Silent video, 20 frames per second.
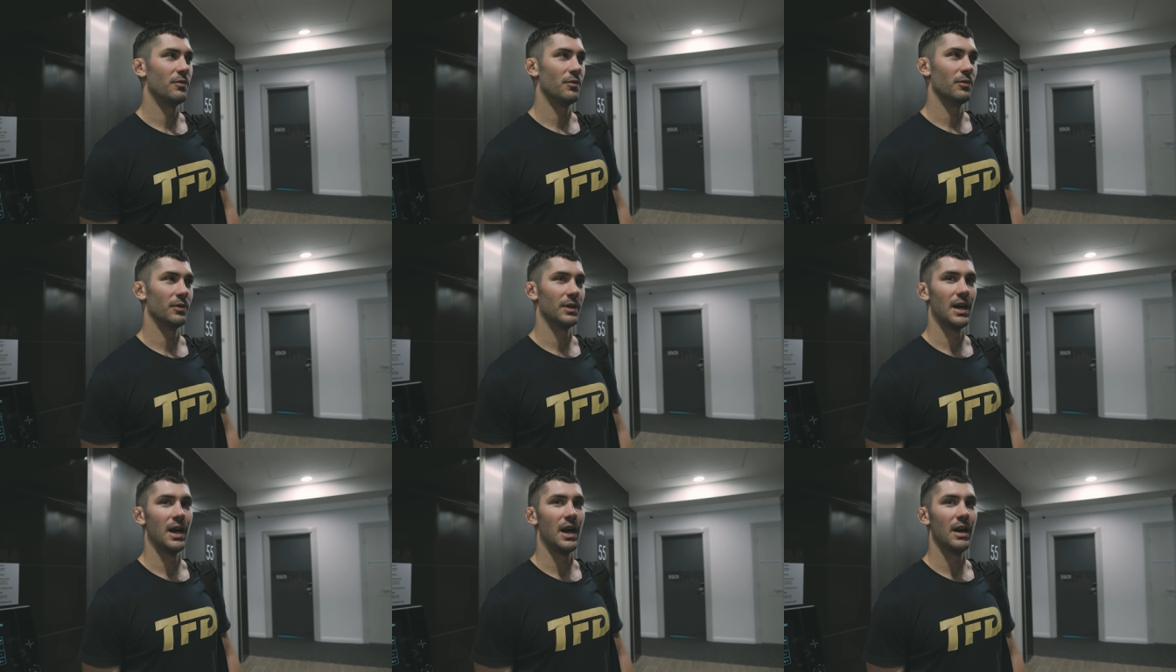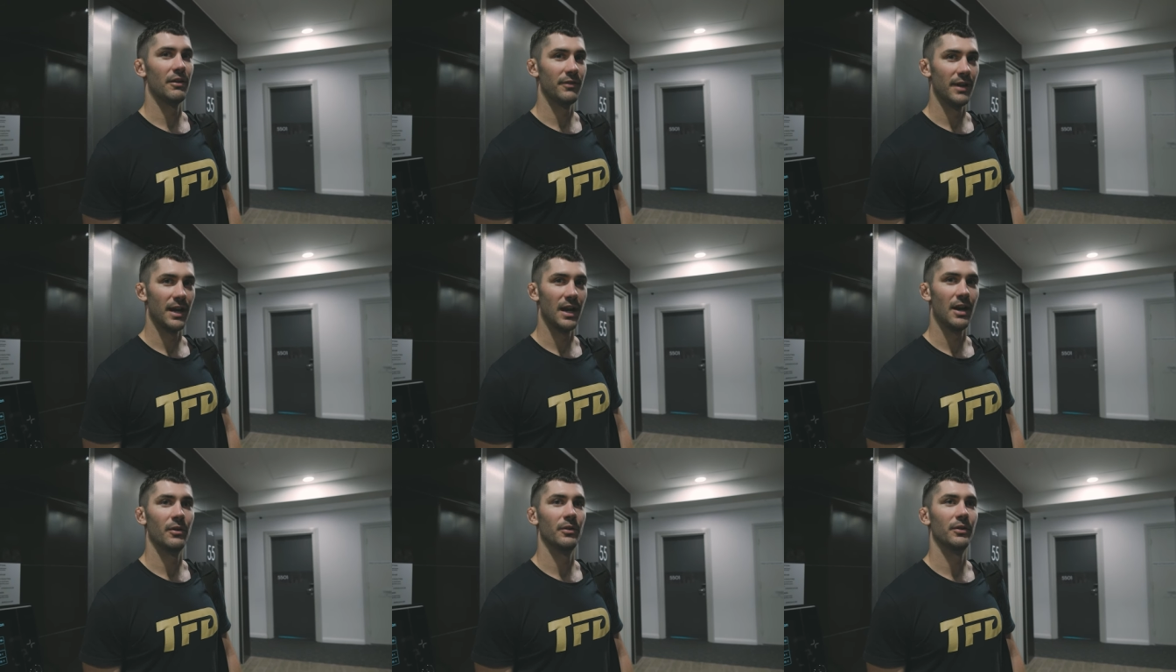four and a
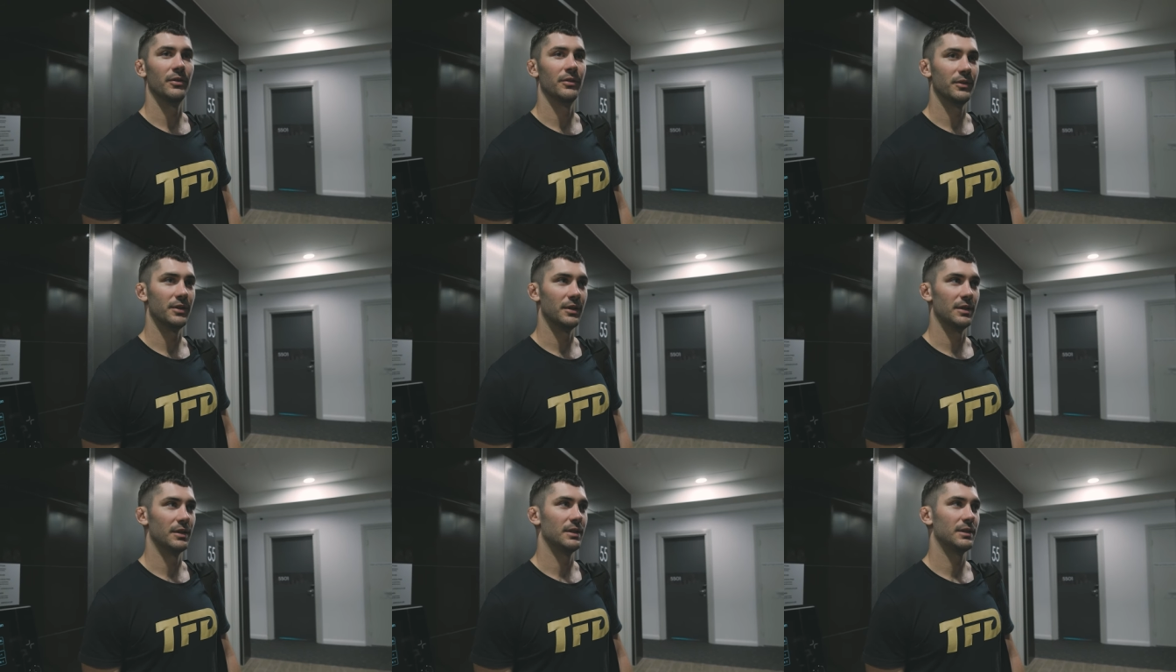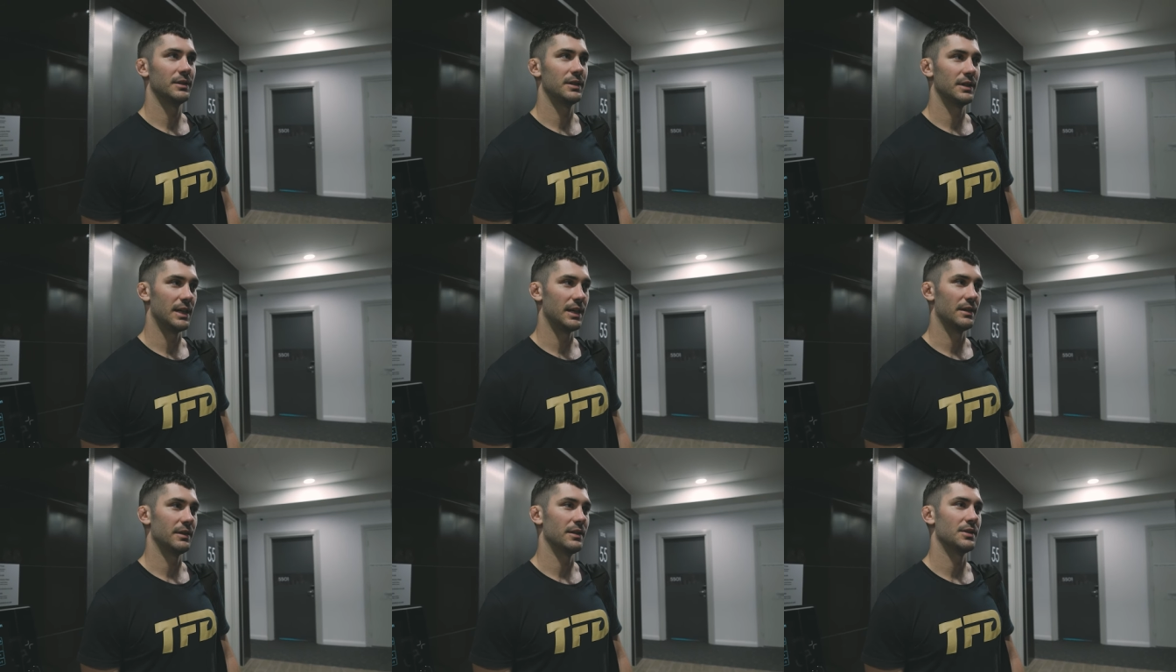half hours to,
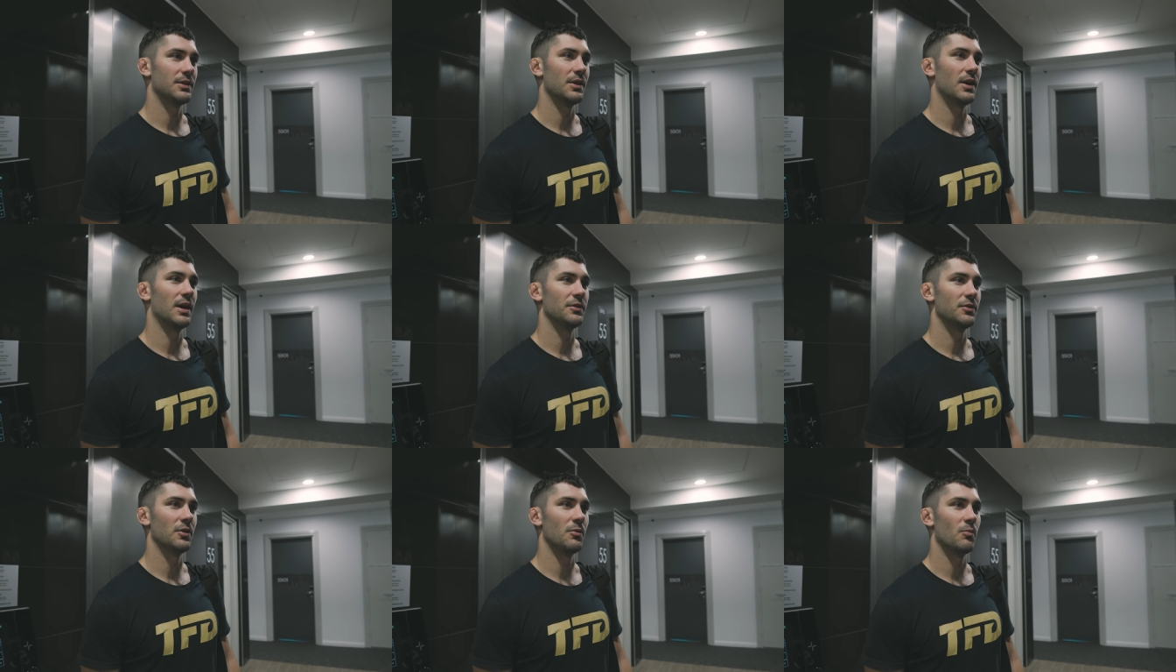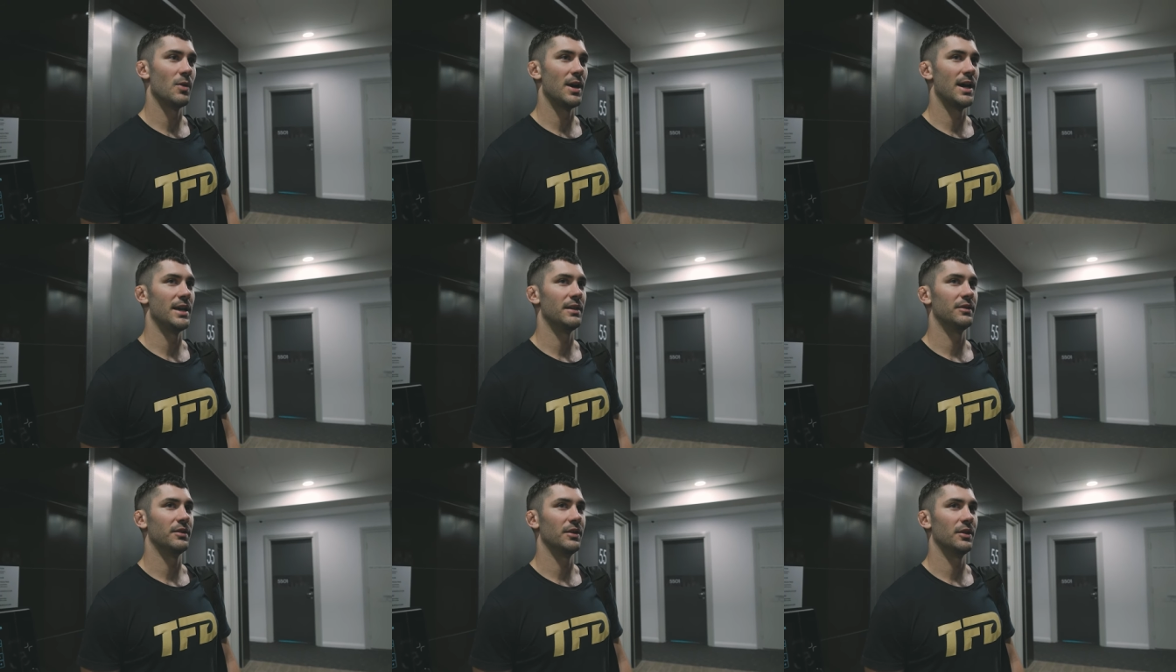to get these guys on
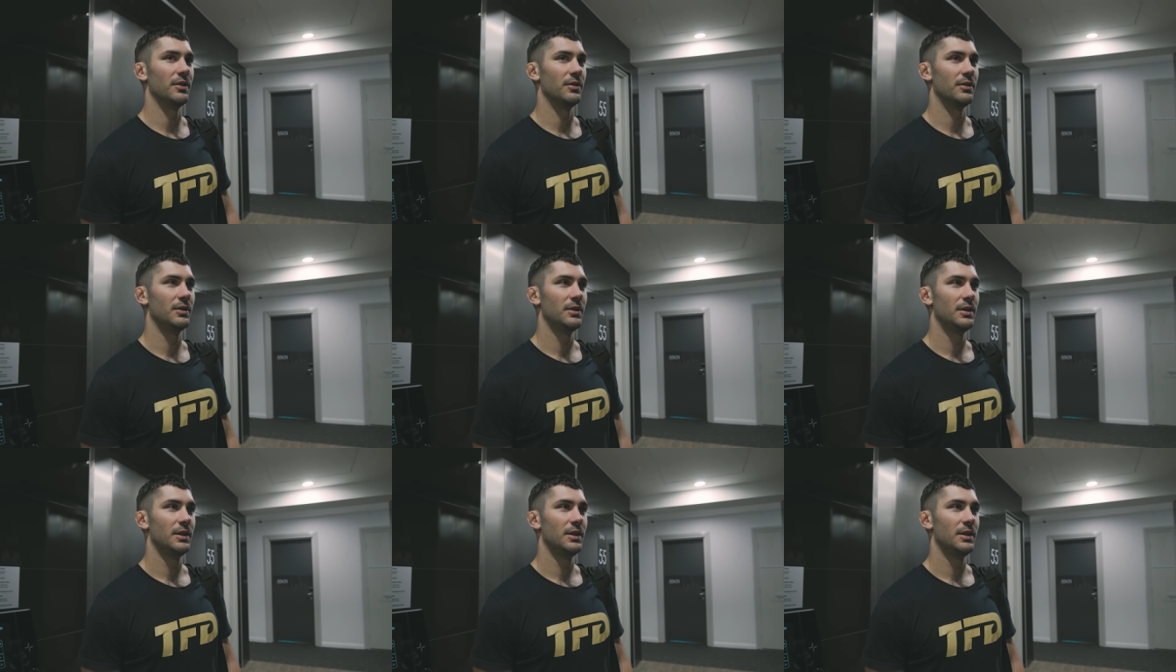weight. So